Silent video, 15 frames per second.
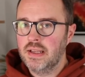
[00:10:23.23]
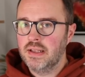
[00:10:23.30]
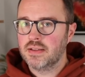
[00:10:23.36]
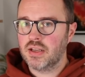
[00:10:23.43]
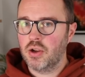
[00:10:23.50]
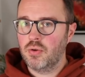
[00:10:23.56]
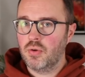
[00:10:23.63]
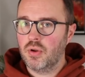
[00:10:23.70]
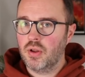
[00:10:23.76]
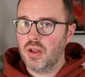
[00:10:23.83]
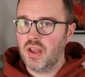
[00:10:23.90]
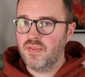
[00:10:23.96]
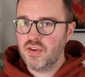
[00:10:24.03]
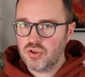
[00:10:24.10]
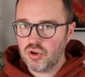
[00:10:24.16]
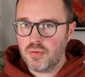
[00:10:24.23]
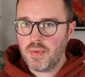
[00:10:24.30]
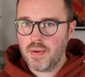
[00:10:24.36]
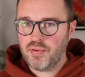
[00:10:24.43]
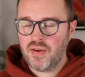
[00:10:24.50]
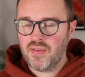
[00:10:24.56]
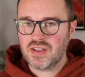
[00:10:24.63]
So if you saw
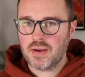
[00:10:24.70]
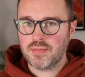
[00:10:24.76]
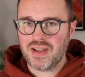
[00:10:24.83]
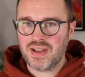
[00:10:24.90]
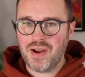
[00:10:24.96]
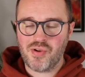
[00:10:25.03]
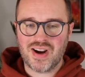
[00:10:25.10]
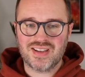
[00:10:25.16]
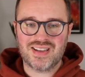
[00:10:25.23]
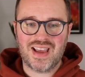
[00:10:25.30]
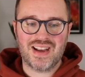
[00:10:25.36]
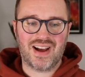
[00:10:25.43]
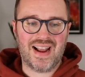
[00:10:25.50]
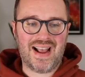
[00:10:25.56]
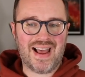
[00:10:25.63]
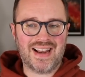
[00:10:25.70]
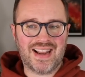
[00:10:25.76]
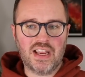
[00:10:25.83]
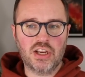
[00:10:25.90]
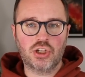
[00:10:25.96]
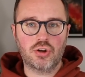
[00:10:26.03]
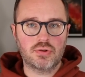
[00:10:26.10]
my previous update where I said I had
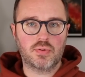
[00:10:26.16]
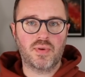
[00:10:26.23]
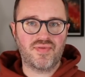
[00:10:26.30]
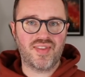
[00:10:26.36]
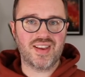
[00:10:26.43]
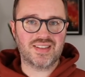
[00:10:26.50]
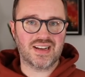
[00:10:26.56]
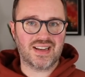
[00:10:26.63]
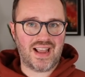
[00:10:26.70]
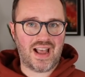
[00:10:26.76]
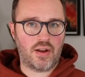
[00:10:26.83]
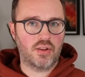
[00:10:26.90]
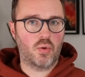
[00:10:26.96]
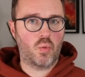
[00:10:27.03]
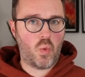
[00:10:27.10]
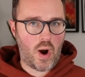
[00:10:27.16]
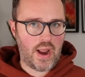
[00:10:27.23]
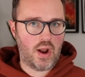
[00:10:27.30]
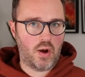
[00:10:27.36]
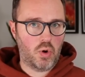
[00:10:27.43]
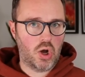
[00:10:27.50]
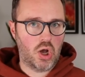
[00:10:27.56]
issues with this account, the way
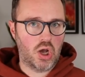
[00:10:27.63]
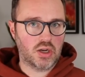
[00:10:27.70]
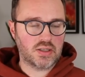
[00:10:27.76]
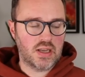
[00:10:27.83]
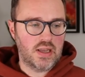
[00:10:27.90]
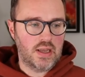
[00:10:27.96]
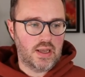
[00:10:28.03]
it worked,